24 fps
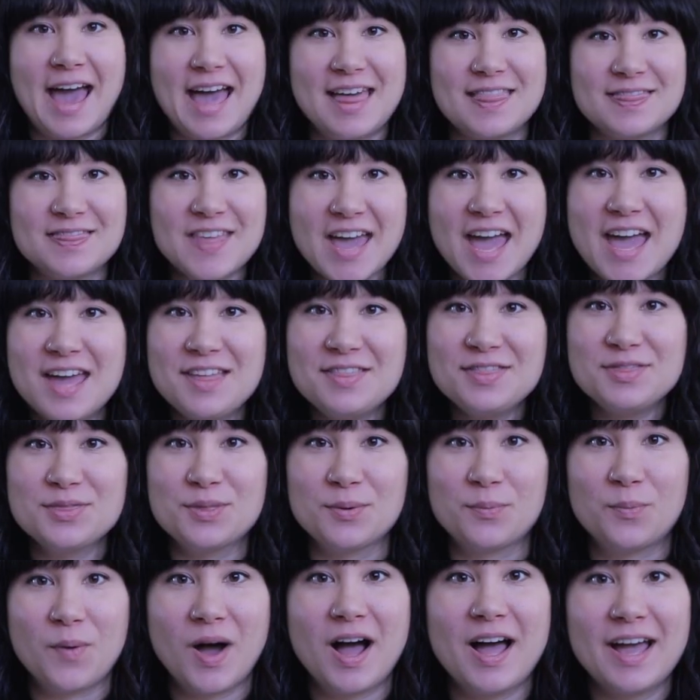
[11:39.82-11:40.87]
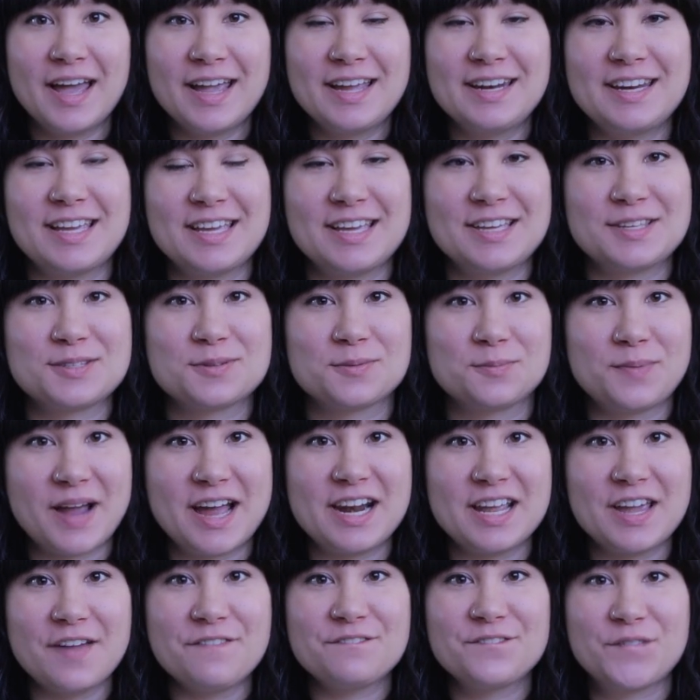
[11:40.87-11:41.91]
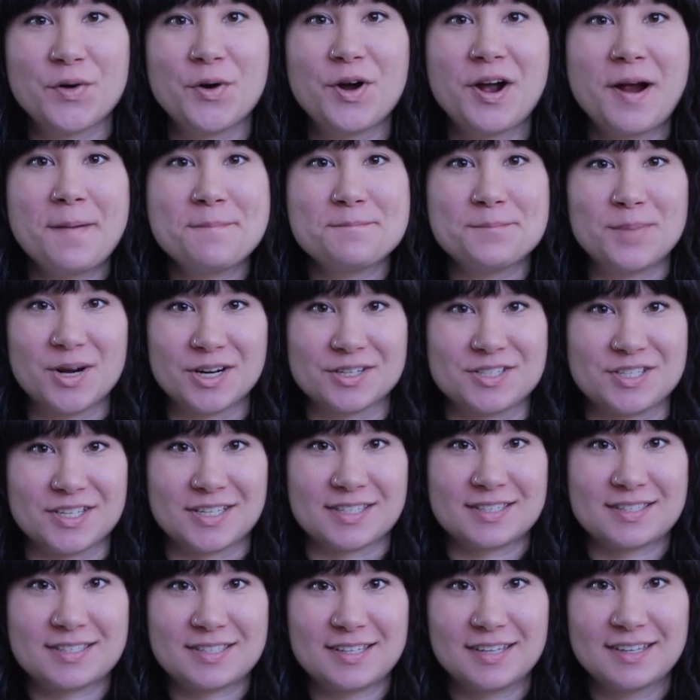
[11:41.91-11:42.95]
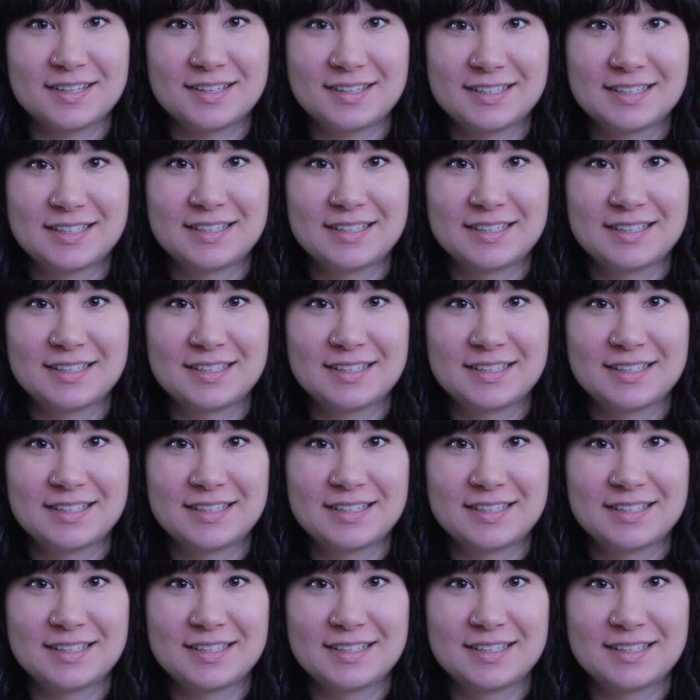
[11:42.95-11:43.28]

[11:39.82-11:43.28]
and then the wine is ready for purchase.